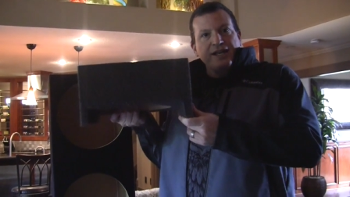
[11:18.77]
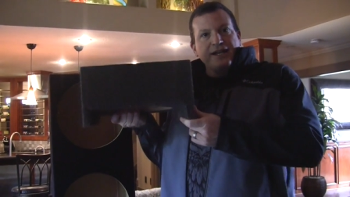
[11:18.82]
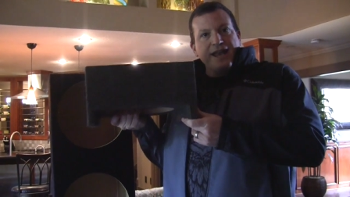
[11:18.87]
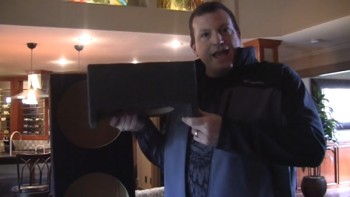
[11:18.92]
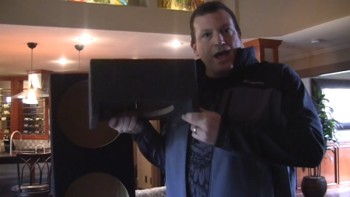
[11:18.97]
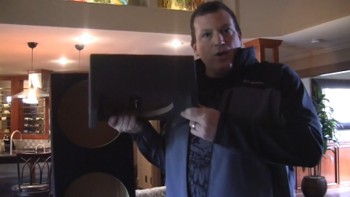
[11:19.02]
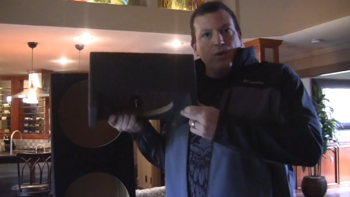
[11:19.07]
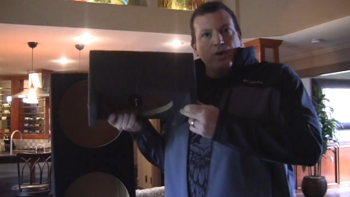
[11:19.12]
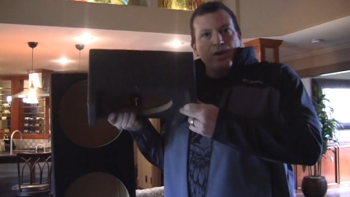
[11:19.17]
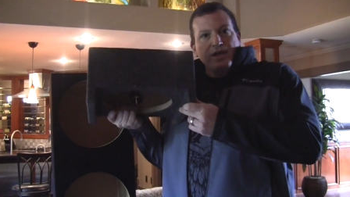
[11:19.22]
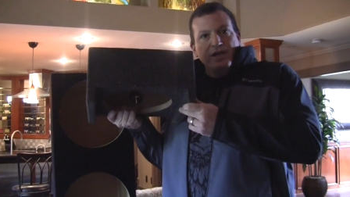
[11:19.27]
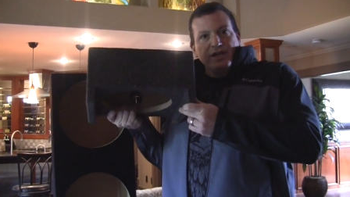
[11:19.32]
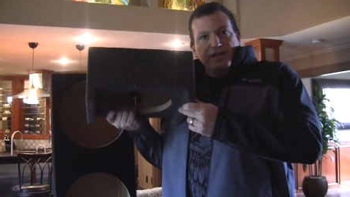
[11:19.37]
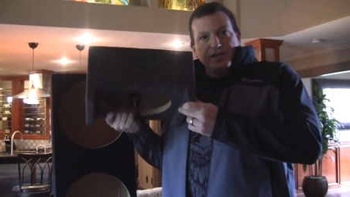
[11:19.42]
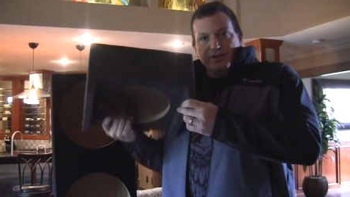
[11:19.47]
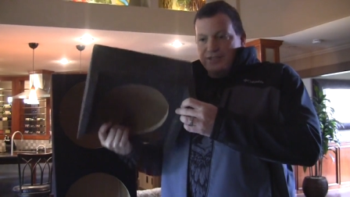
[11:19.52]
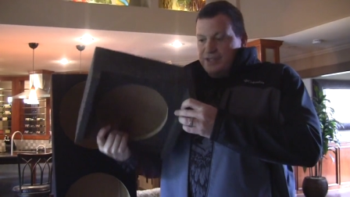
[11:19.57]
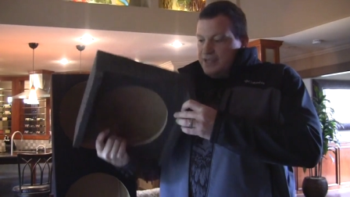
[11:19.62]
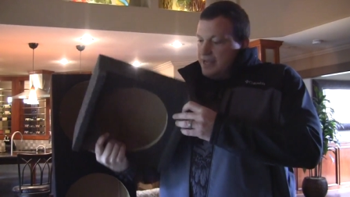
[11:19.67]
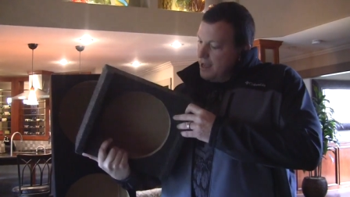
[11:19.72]
Now,
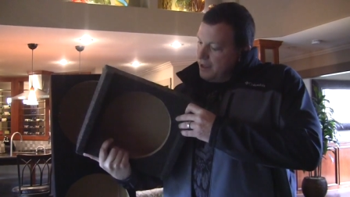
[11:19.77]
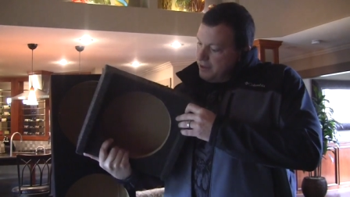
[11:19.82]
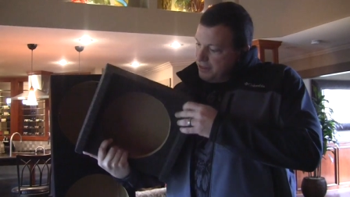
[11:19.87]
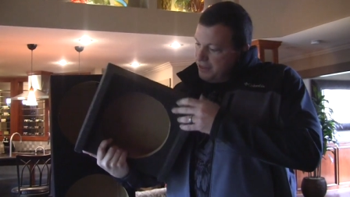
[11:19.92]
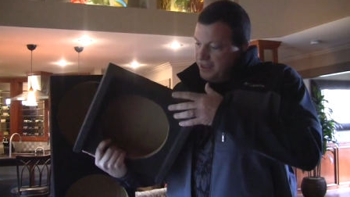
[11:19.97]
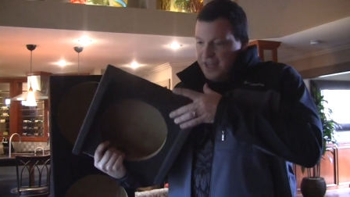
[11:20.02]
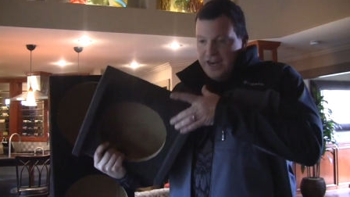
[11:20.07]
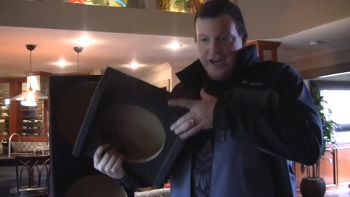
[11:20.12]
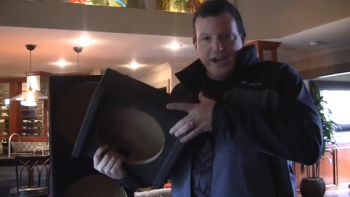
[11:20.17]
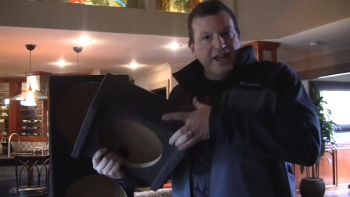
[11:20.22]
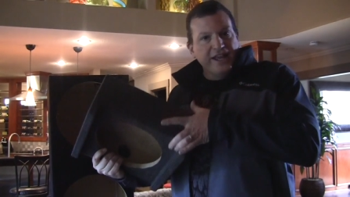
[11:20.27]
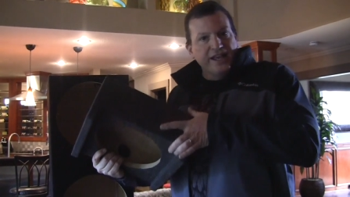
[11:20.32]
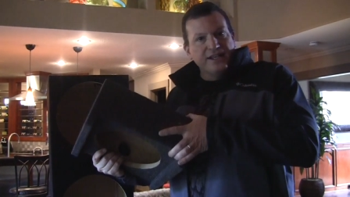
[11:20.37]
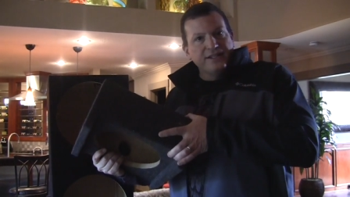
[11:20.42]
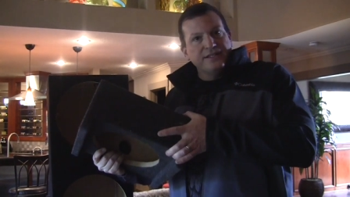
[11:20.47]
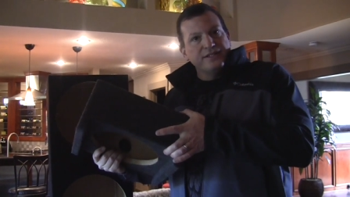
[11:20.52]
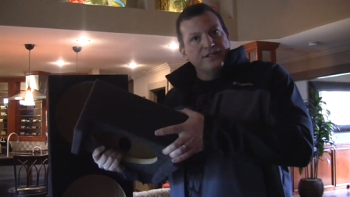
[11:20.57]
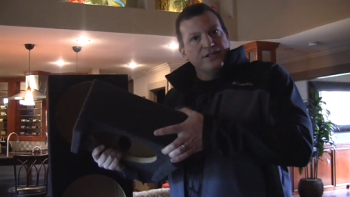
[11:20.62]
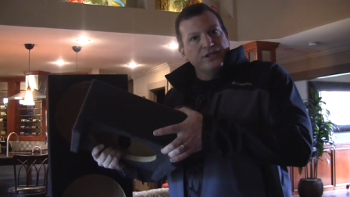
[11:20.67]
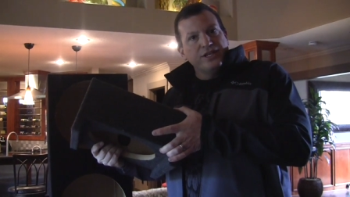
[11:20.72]
you see how thin it
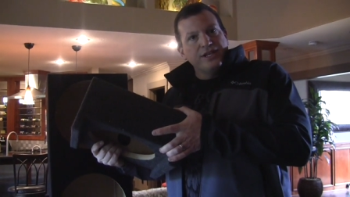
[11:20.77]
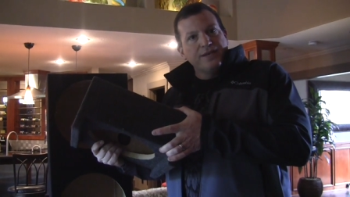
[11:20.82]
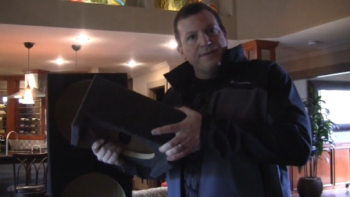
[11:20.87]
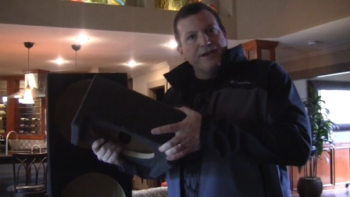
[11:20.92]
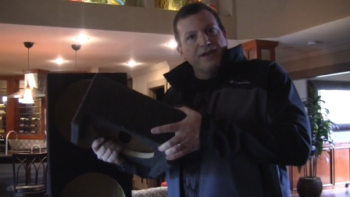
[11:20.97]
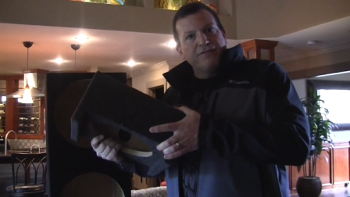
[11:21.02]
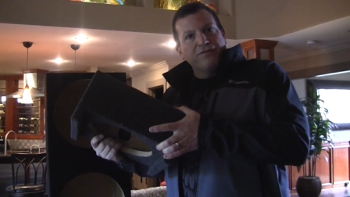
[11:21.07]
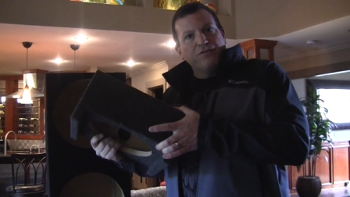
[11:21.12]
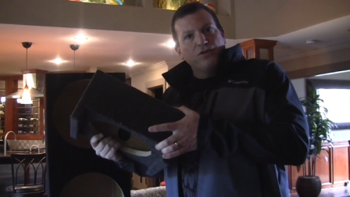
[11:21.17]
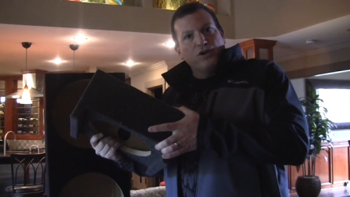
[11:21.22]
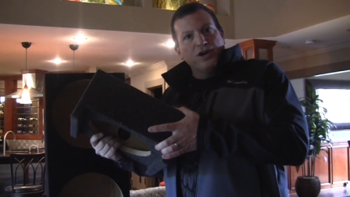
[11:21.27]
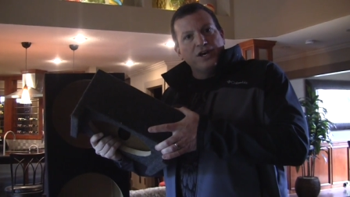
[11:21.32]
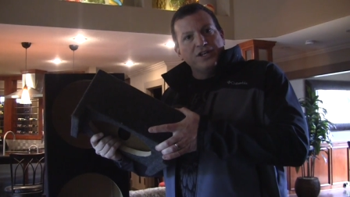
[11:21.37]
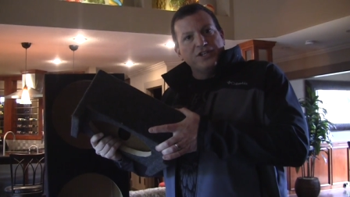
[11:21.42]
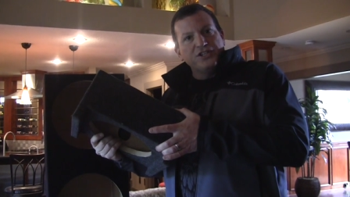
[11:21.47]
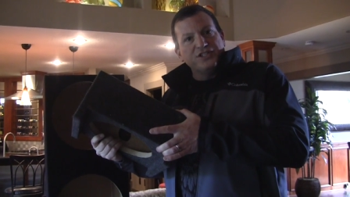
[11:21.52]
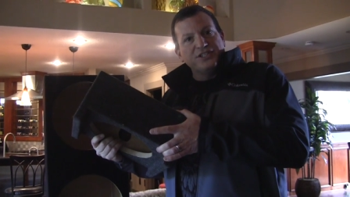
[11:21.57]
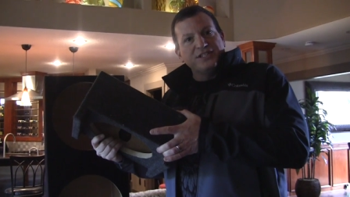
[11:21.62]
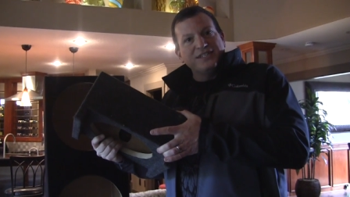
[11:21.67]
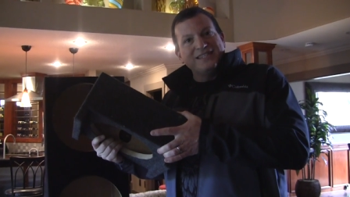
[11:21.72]
is? It's only about 4
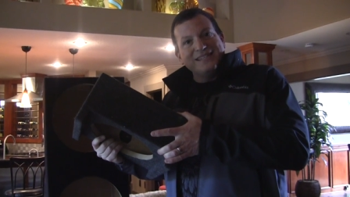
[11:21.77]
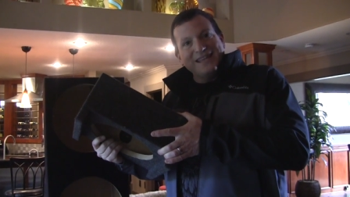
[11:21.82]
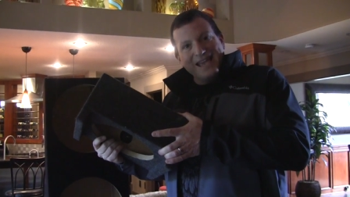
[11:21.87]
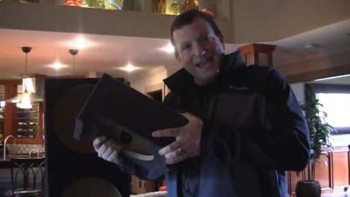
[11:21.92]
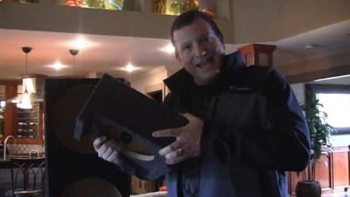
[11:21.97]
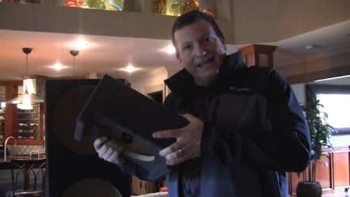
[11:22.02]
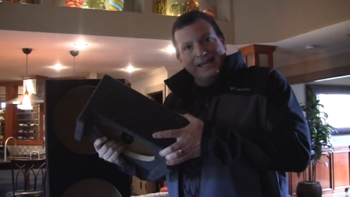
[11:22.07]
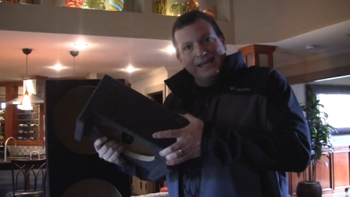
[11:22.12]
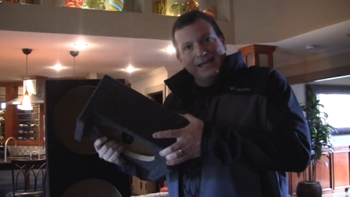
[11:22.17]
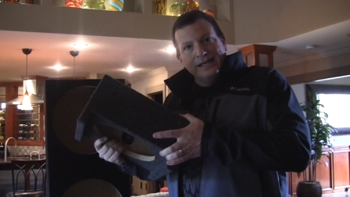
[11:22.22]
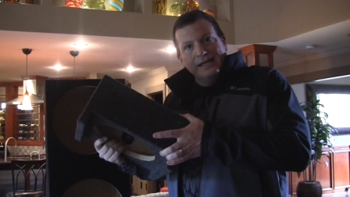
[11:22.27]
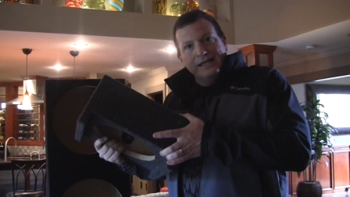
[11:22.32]
inches thick.